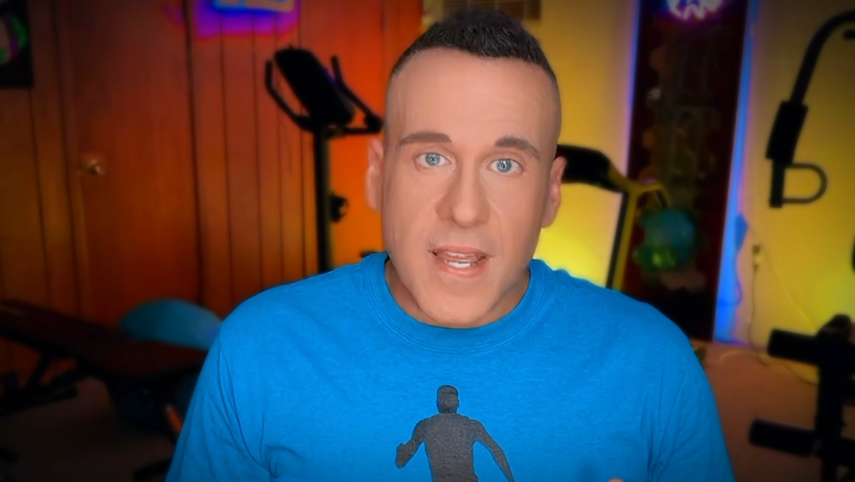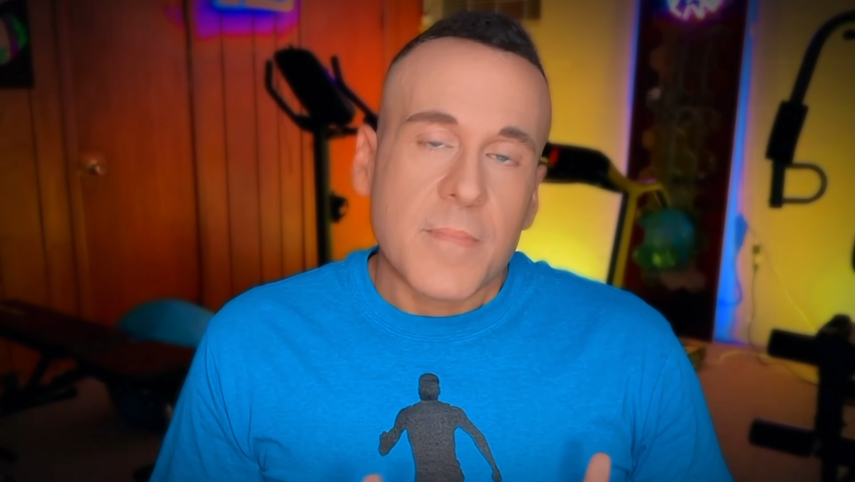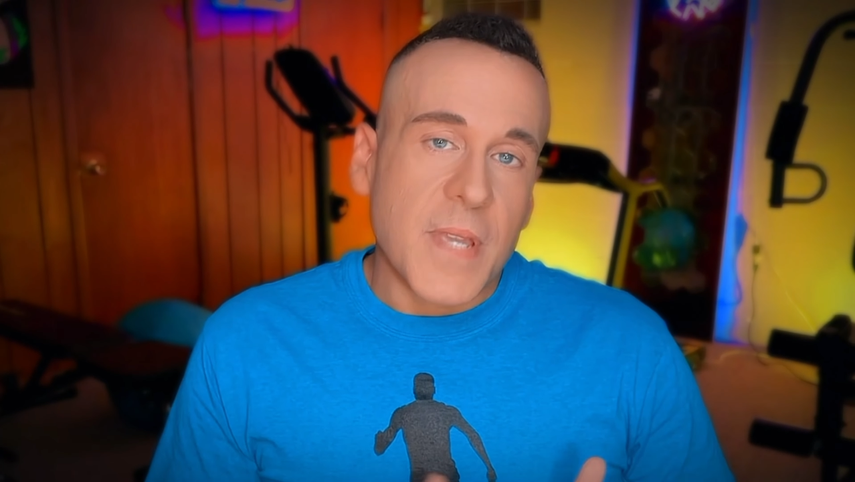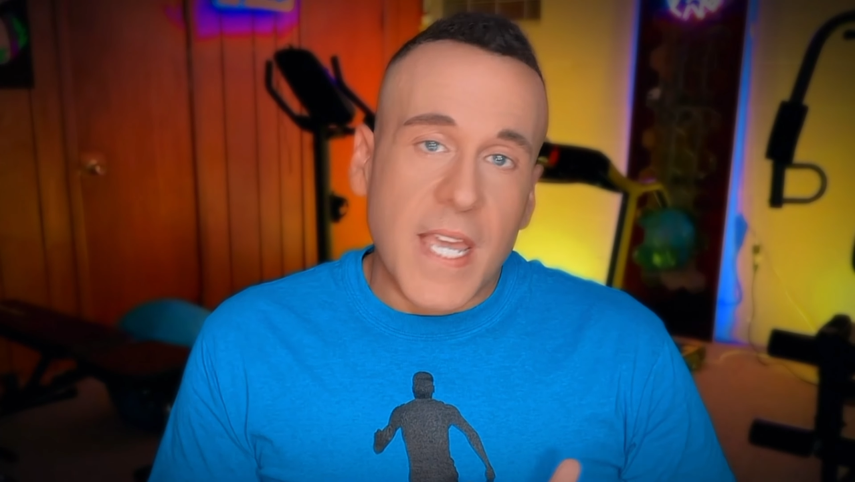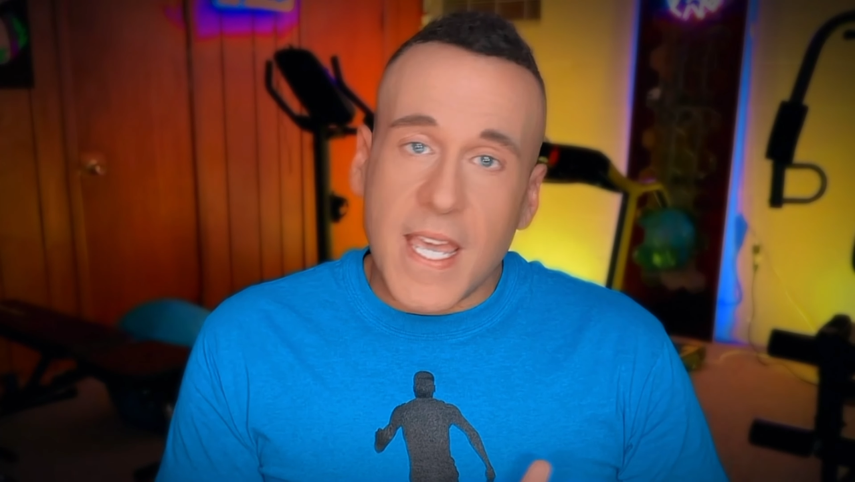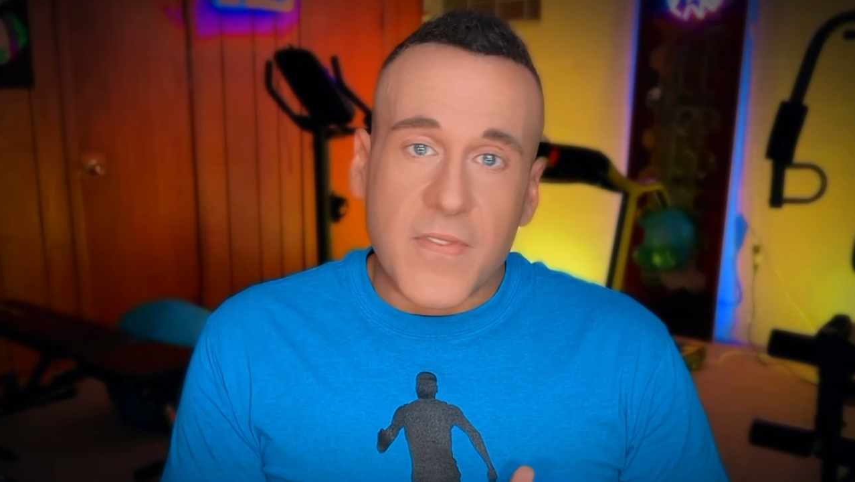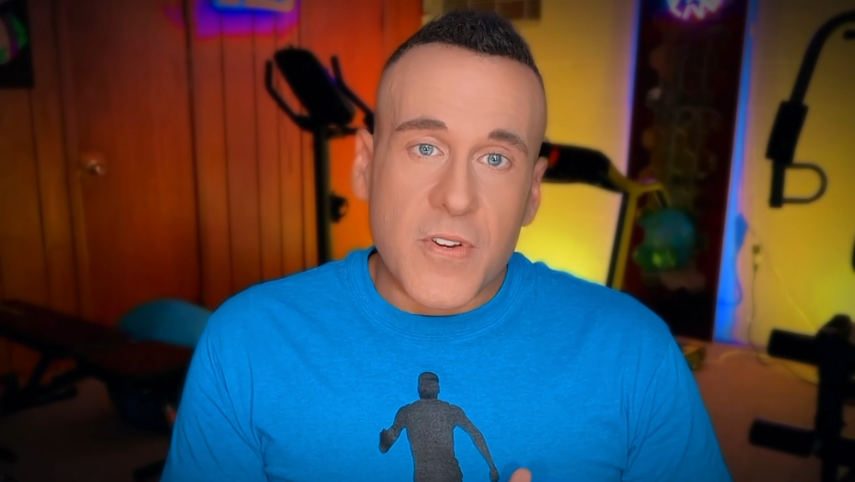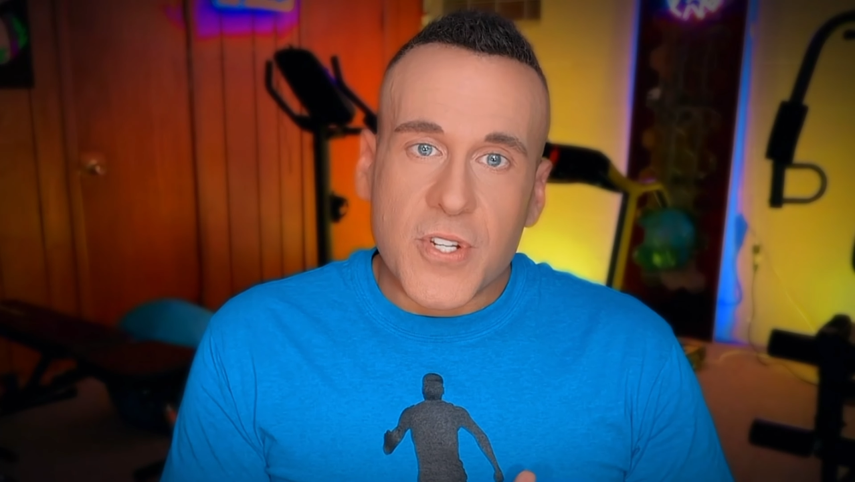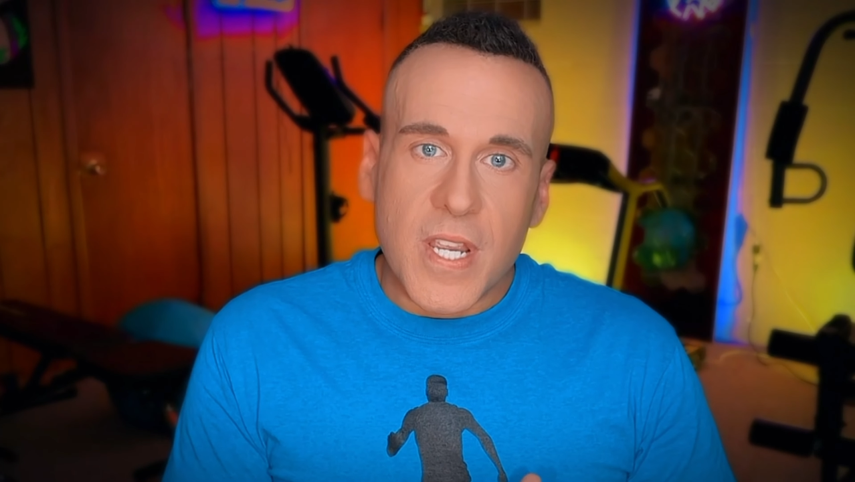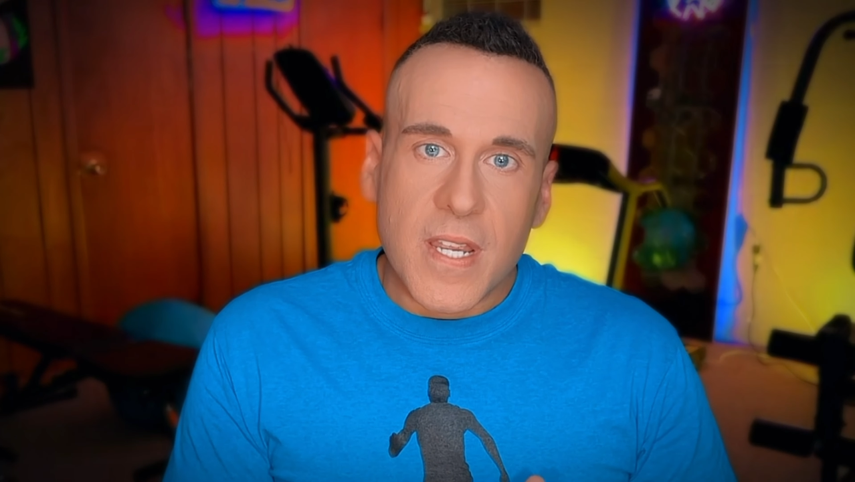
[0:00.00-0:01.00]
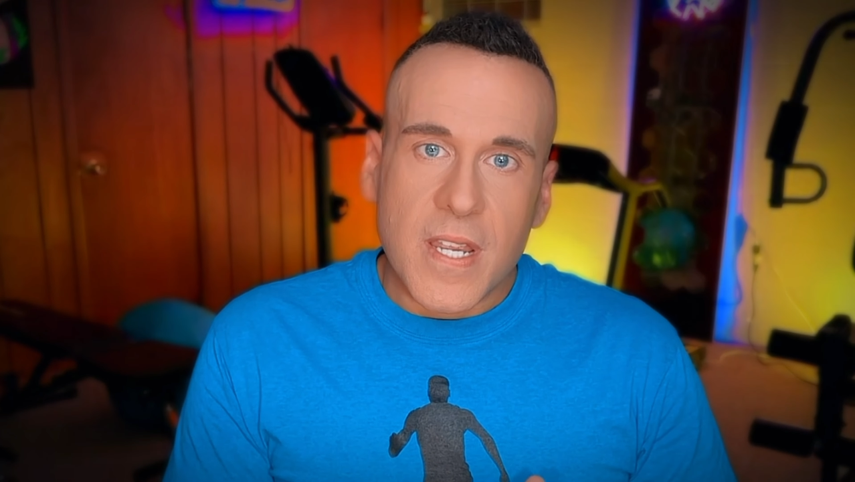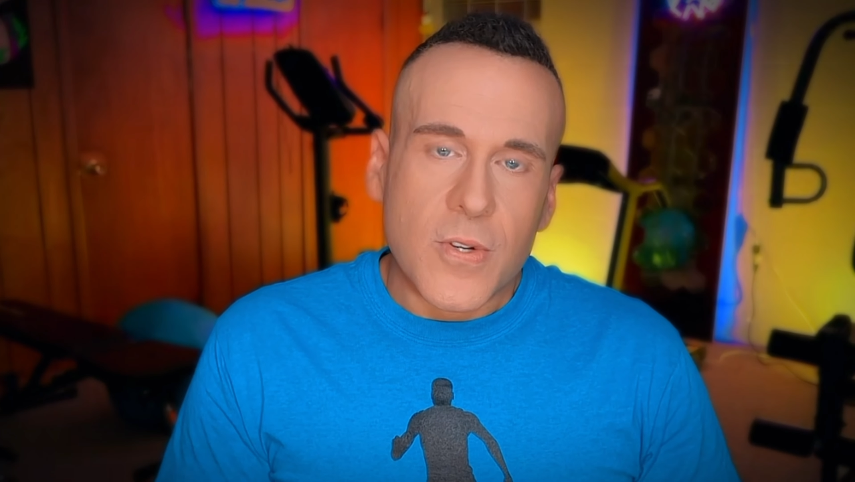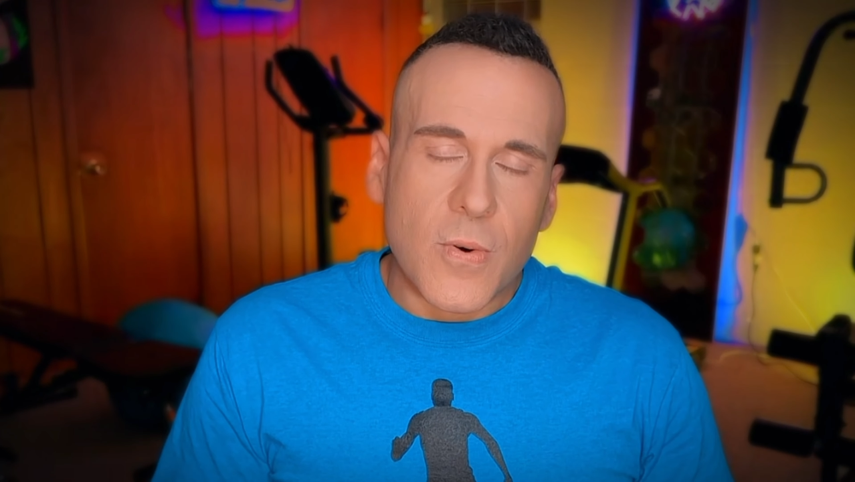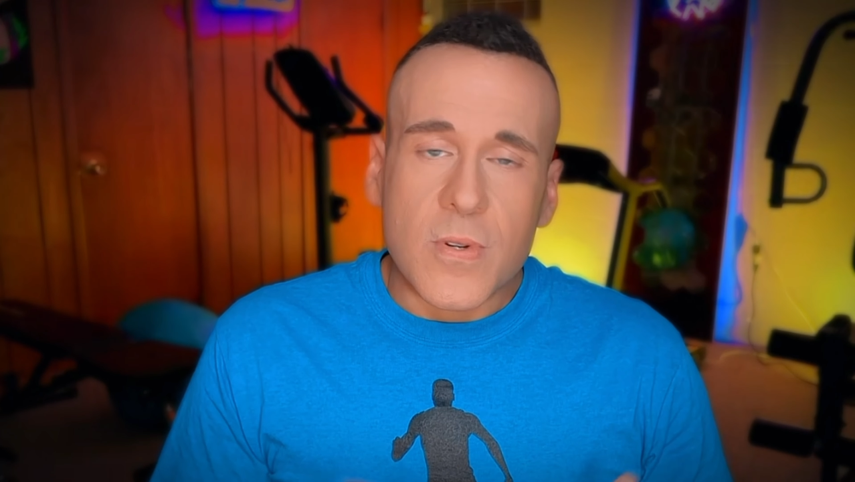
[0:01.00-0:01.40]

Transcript: behavior change, or